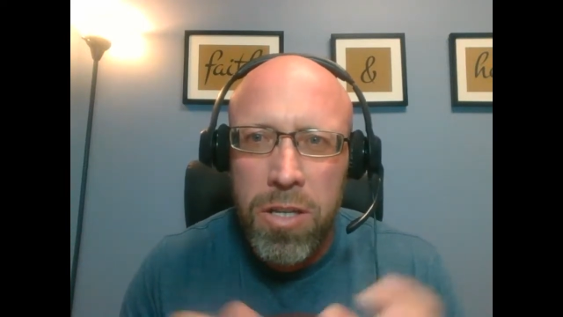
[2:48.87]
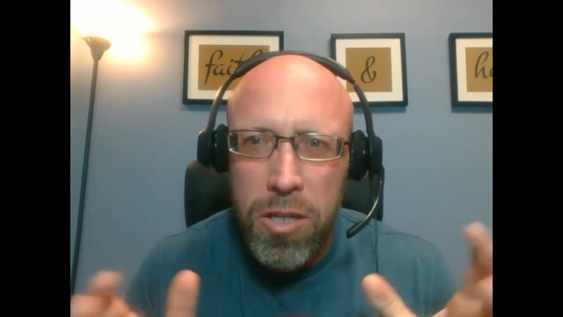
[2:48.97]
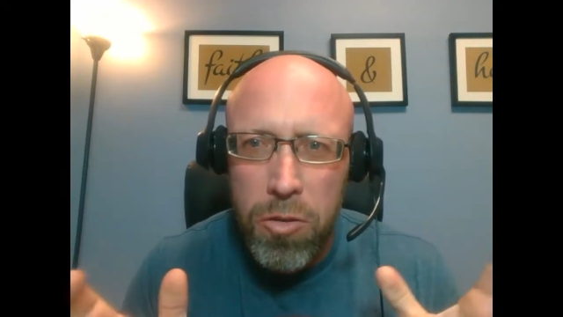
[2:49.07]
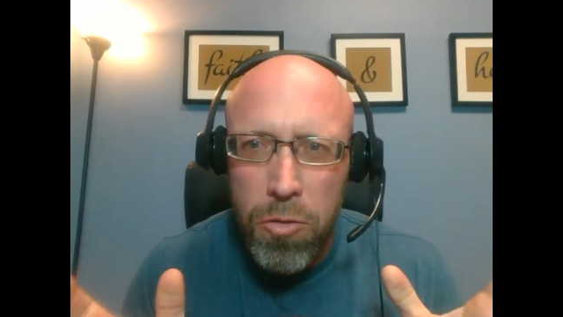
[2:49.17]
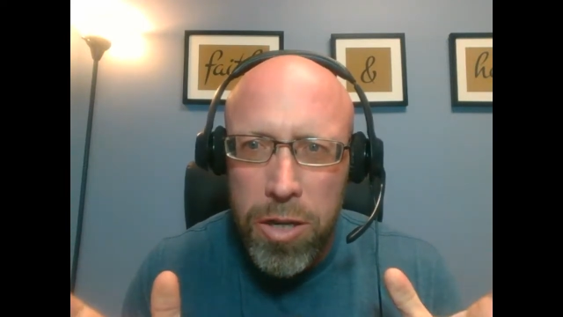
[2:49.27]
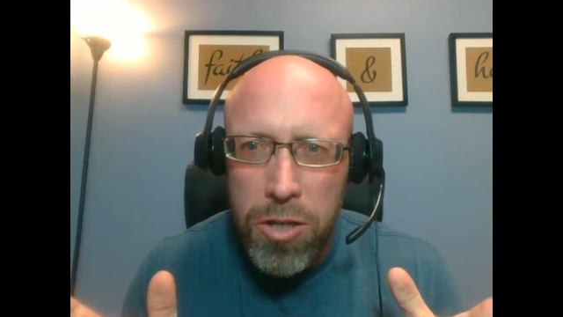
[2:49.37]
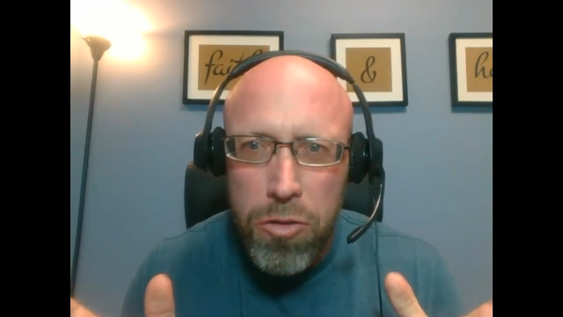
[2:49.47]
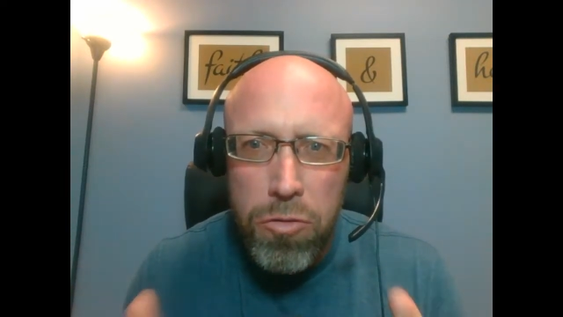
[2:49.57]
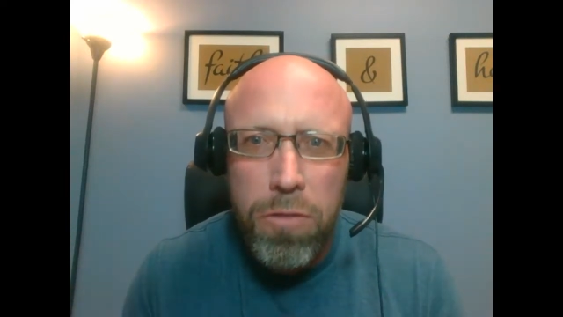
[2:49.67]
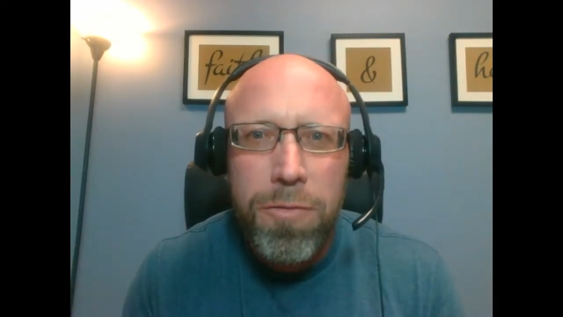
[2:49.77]
and create a
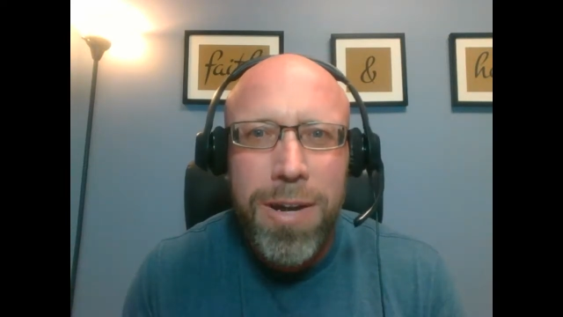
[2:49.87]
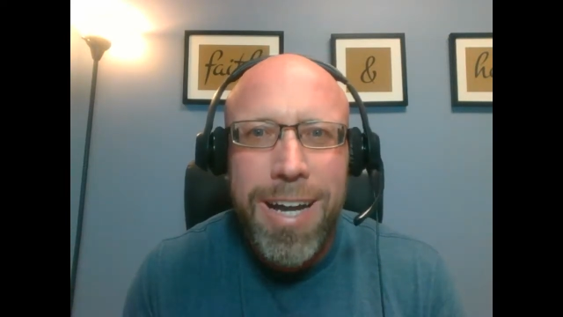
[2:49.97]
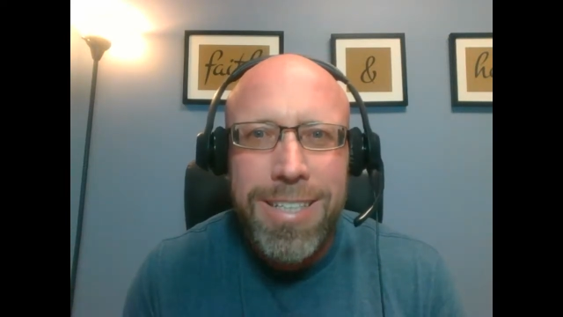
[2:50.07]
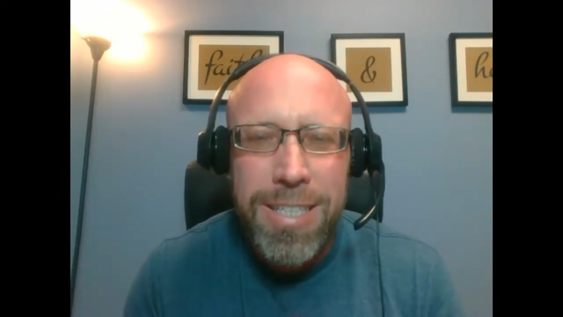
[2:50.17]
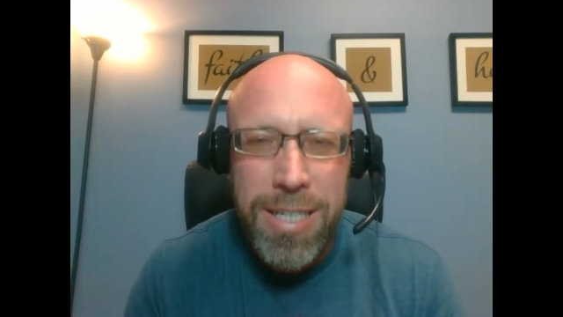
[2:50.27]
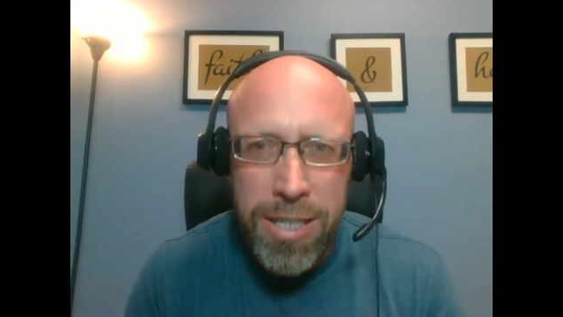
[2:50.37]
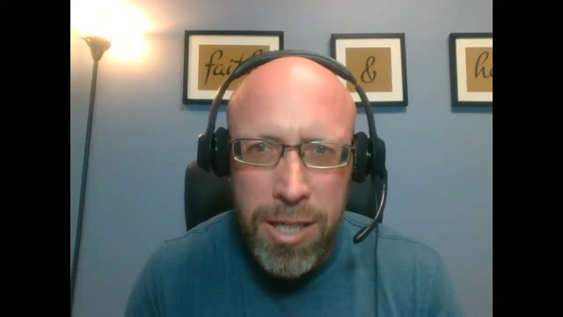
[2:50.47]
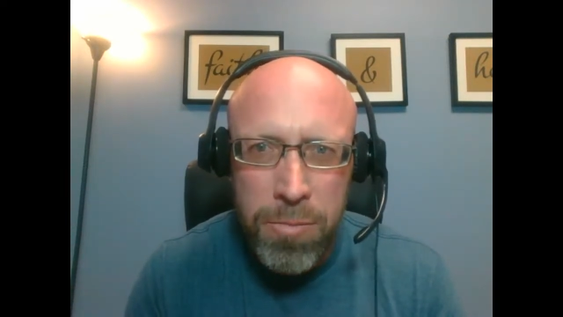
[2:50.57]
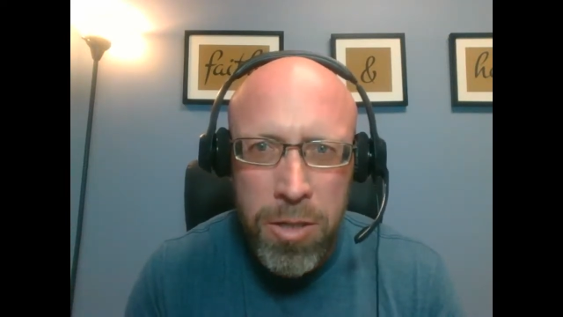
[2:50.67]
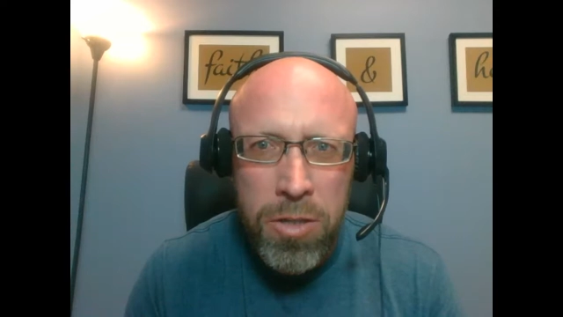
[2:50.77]
unified
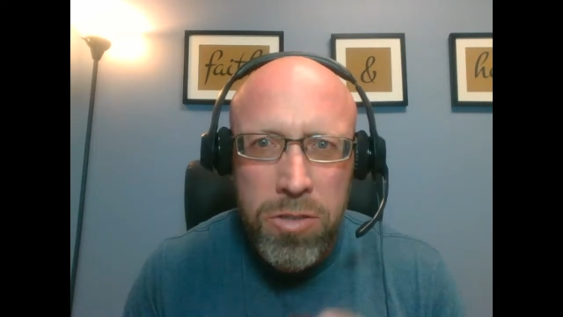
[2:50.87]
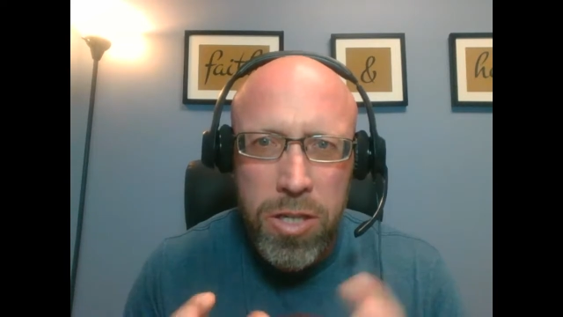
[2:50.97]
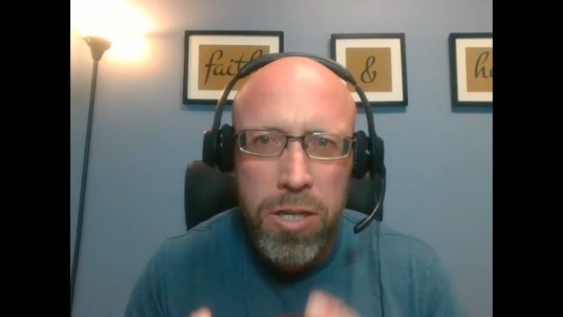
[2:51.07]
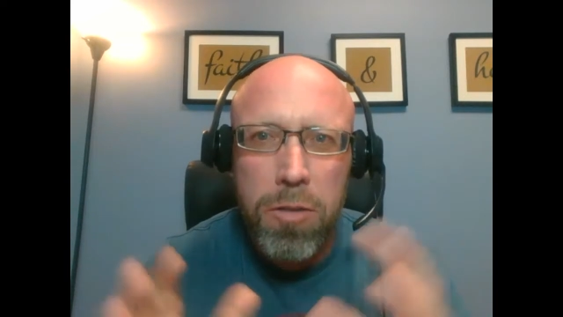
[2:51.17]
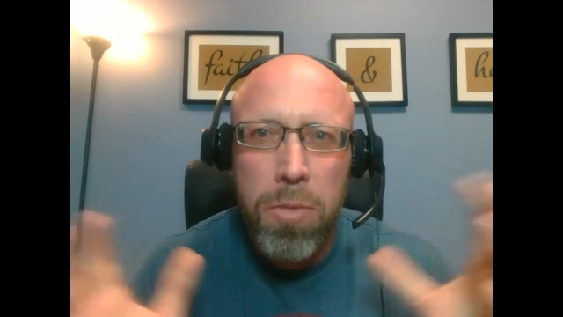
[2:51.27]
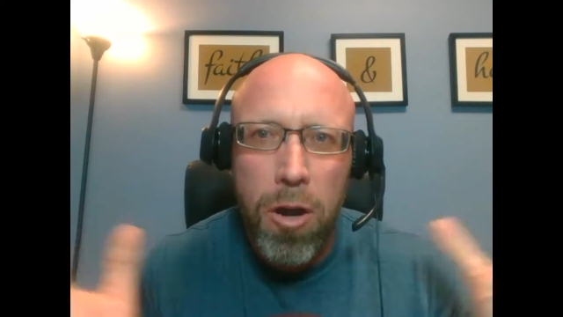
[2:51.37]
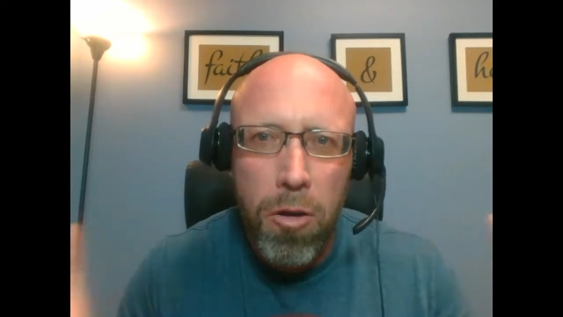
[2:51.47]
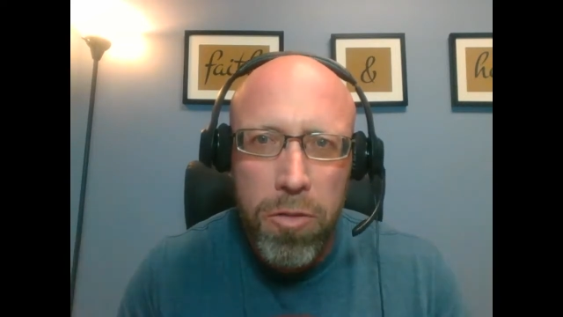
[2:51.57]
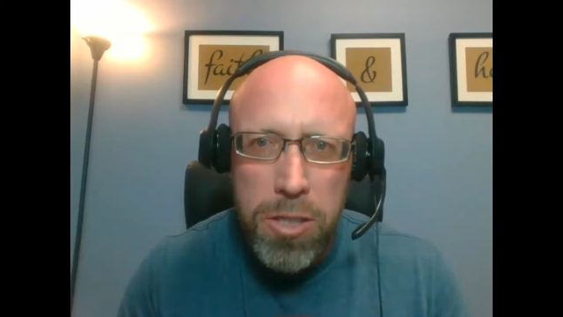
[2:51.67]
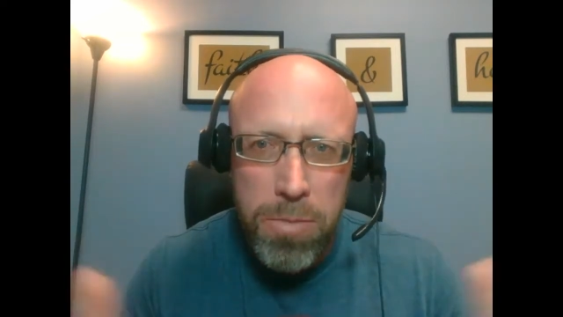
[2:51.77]
team to help
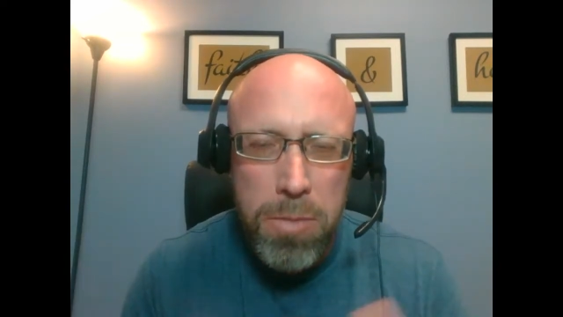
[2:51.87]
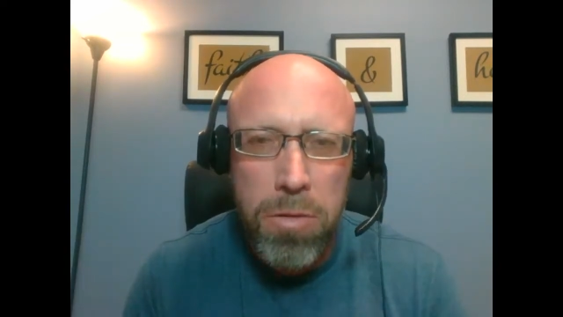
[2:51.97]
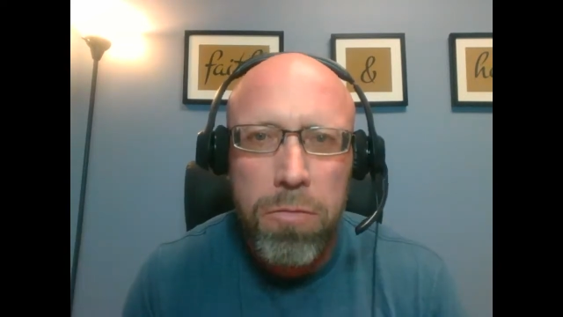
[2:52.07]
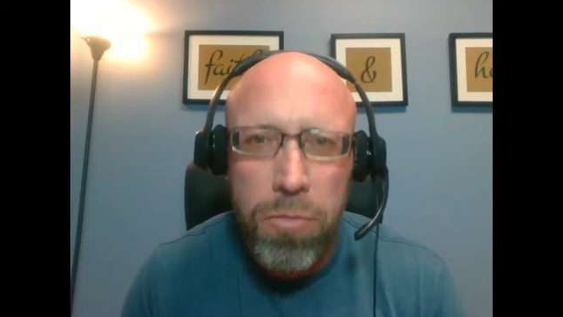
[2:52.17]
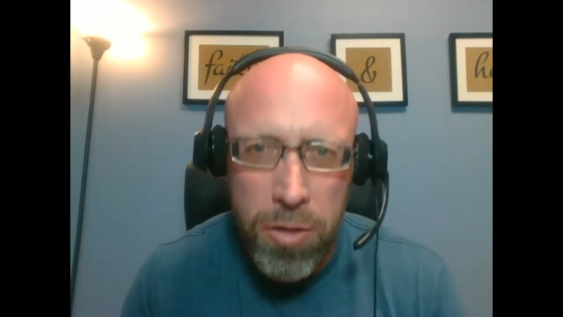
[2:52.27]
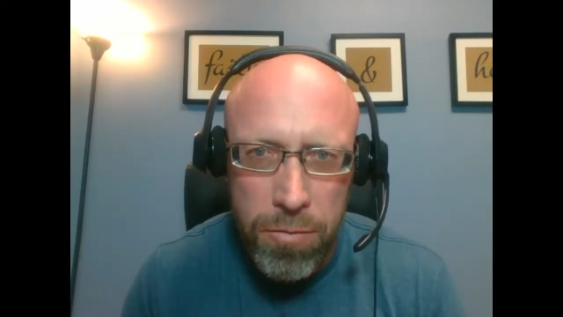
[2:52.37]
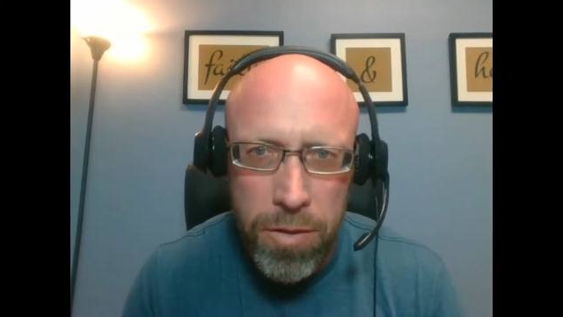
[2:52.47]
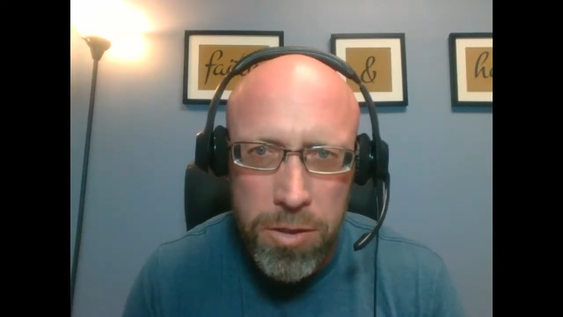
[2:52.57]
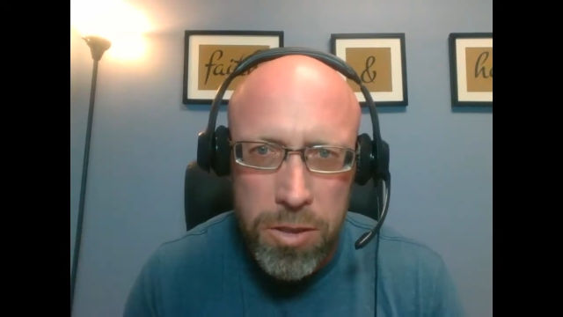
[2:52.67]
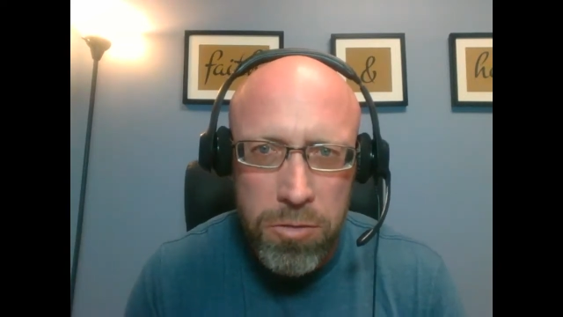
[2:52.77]
all these people in front of us.